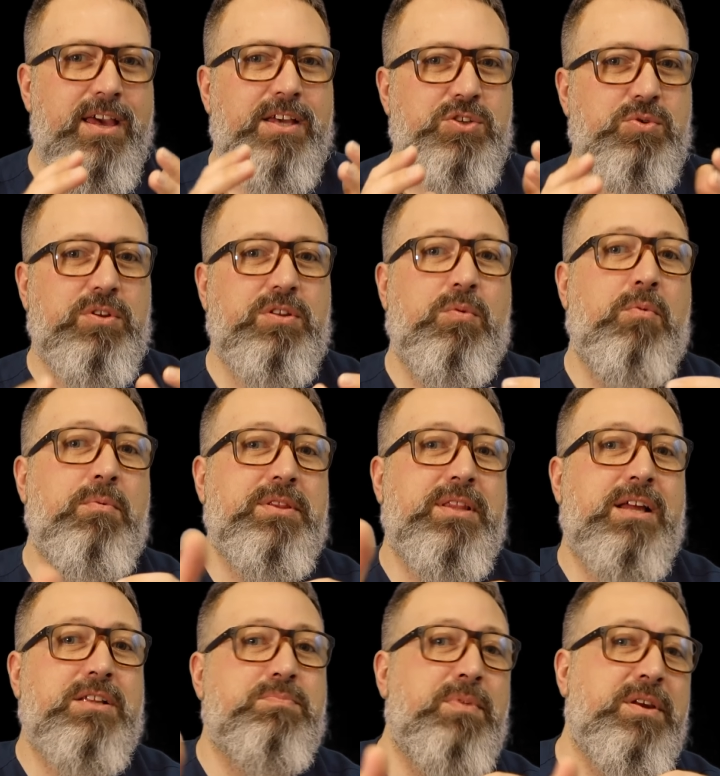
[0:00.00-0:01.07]
So at the moment,
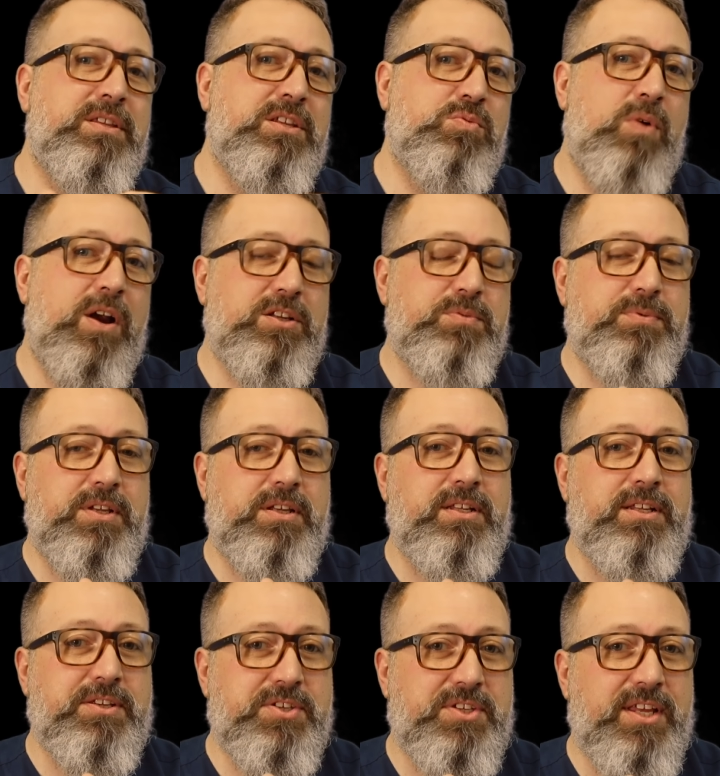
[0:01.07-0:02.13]
that's made this wax
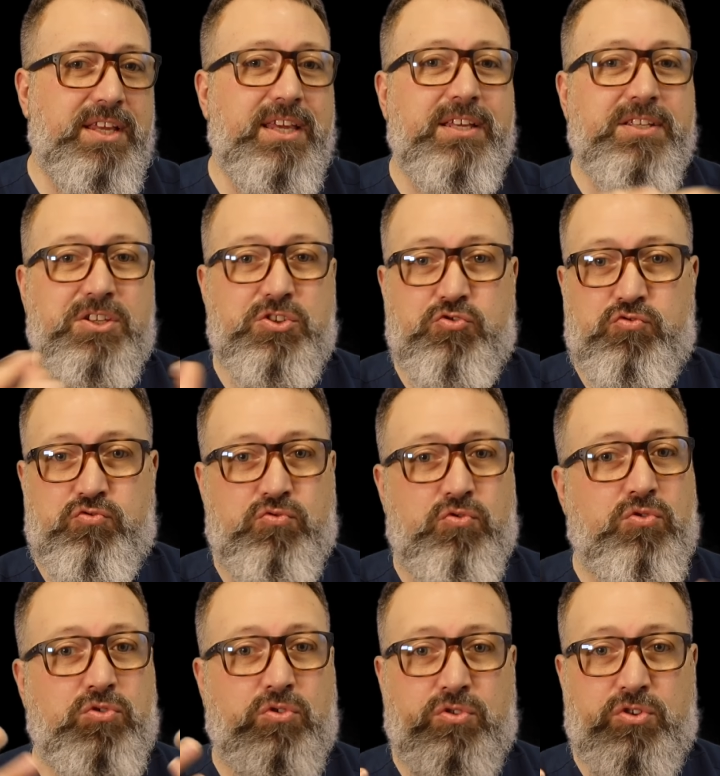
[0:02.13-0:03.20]
particularly sticky because it's
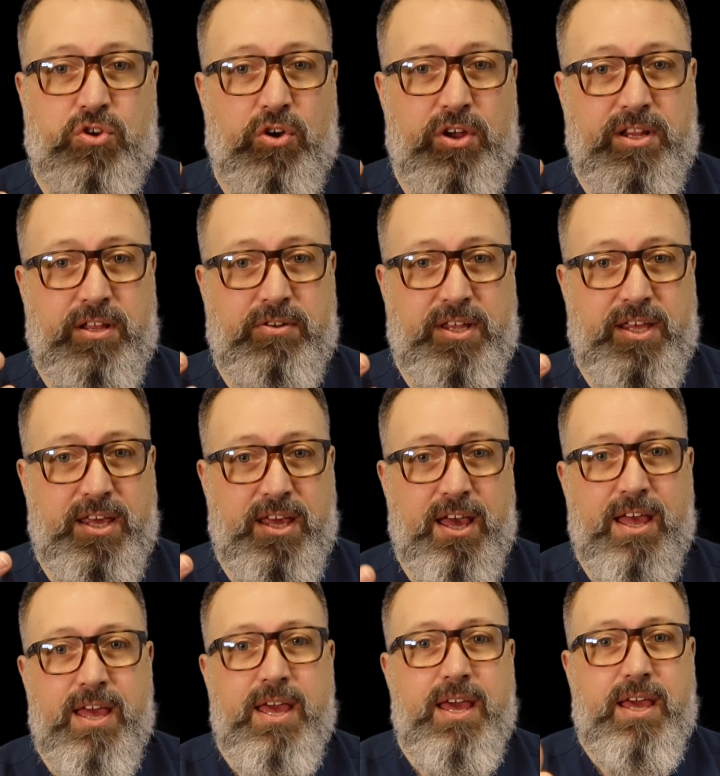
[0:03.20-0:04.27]
drawn all the oil out of here.